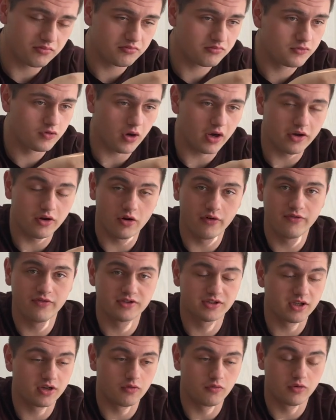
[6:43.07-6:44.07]
Do I know if it's
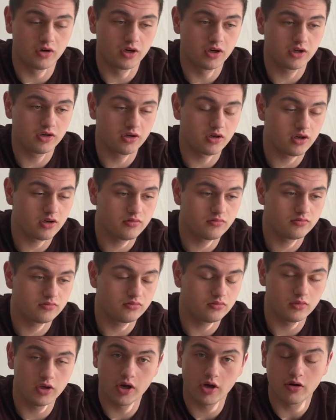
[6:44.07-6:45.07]
going to work or not?
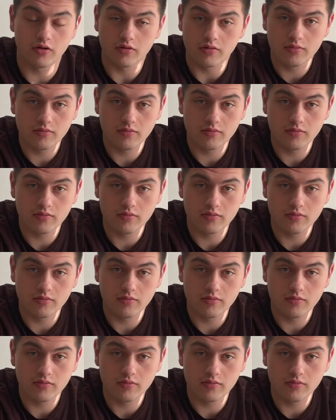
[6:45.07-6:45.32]
No.